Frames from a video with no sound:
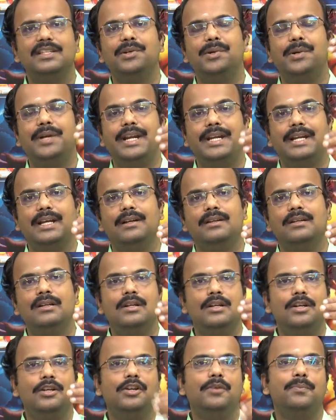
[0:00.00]
0 data,
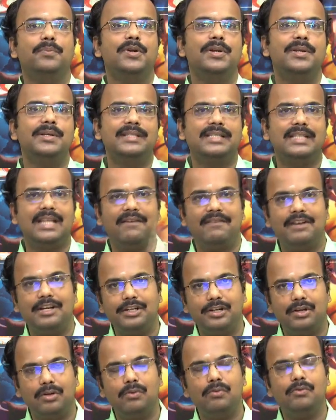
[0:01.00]
to produce level
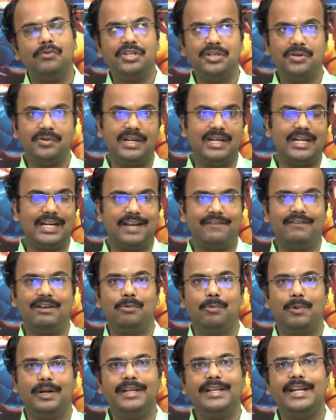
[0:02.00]
2 you need level
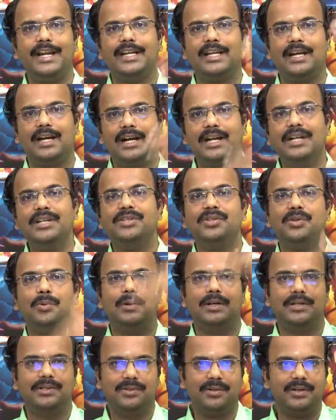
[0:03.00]
1 data and so
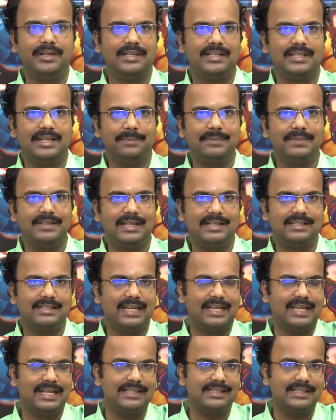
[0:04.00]
on. So, it comes as
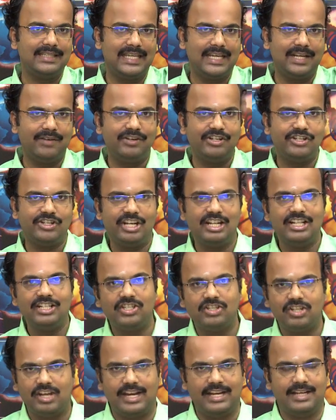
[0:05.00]
like a sequential
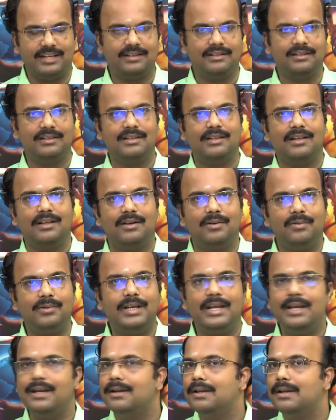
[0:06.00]
chain.
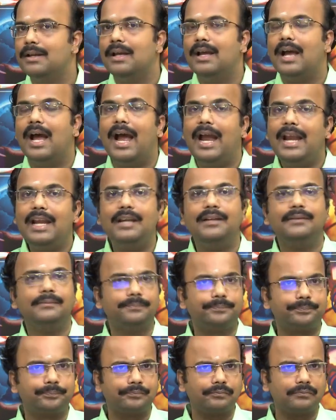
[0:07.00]
Okay and
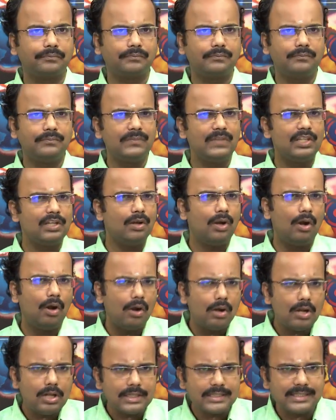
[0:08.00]

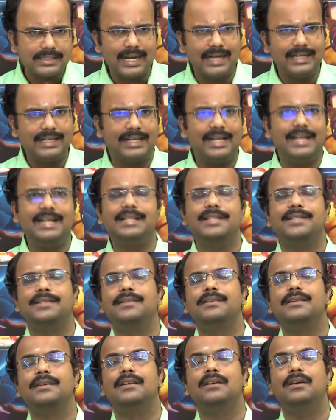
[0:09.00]
all
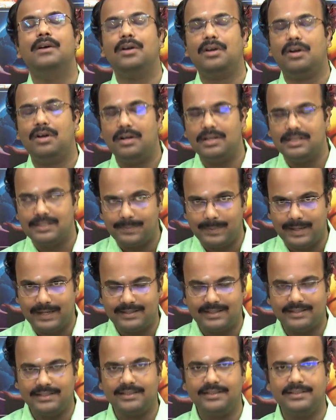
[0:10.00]
satellites or all
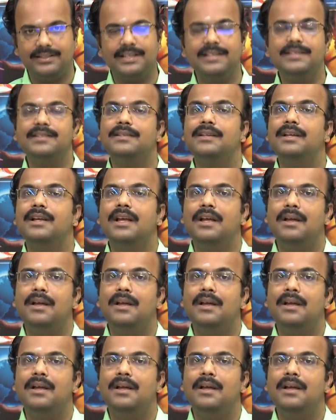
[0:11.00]
space agencies